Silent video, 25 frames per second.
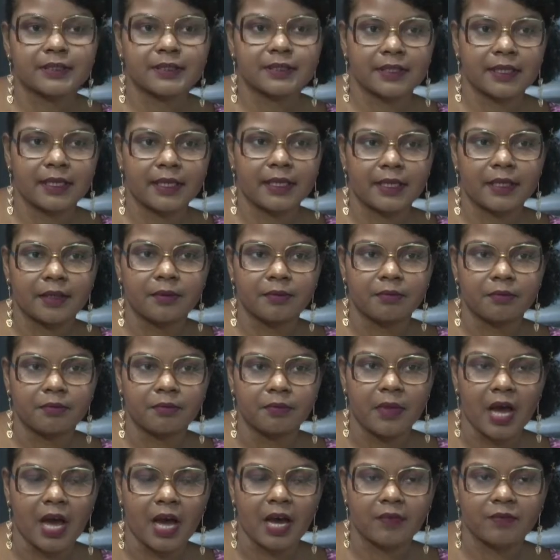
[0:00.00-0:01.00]
can
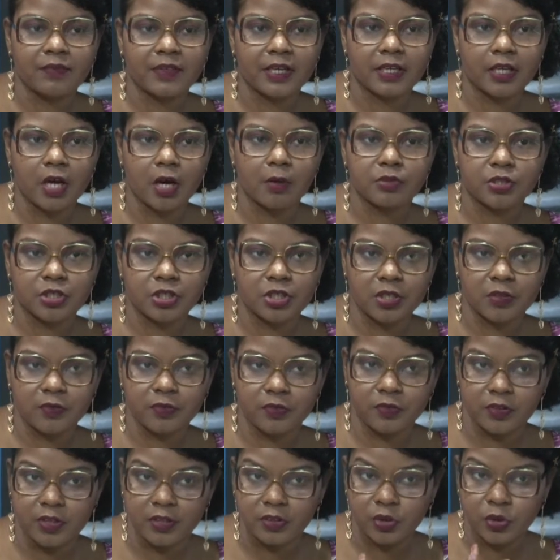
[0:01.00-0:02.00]
have that option of
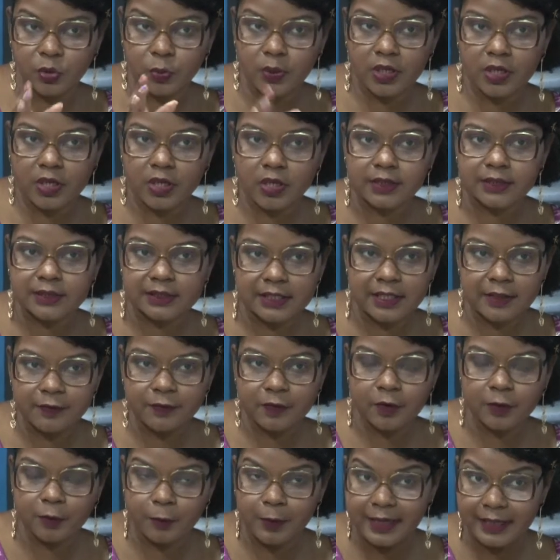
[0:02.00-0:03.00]
doing the consent
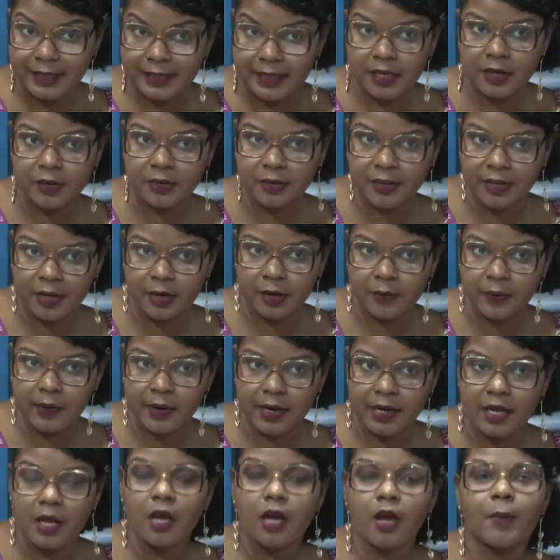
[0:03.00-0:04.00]
form right then and there,
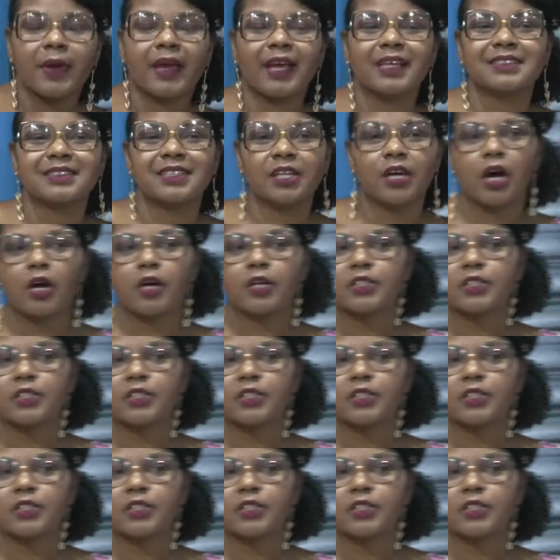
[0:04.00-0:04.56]
right? Because there are